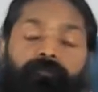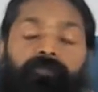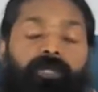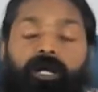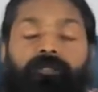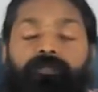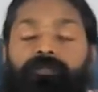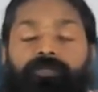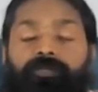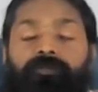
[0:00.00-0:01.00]

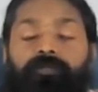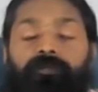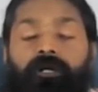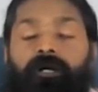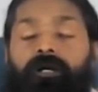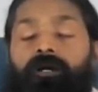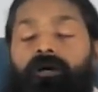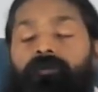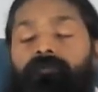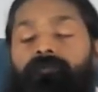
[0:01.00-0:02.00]
not just the
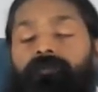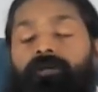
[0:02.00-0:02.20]
law of